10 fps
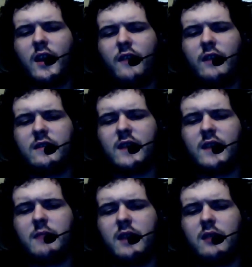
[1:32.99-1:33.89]
This
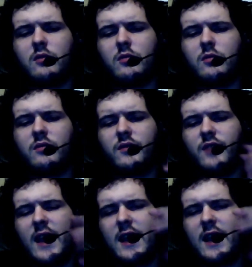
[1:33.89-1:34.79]
time round,
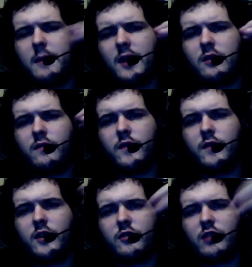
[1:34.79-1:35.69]
the Eggman you
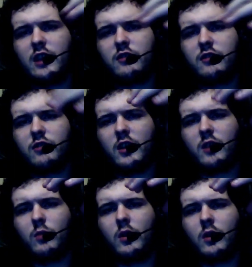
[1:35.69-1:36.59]
first see in
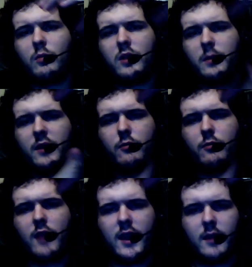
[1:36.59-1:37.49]
Sonic 1 with the big
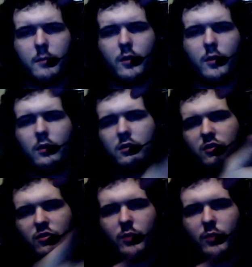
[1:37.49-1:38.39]
wrecking ball that
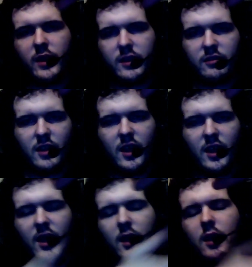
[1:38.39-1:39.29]
swings like that,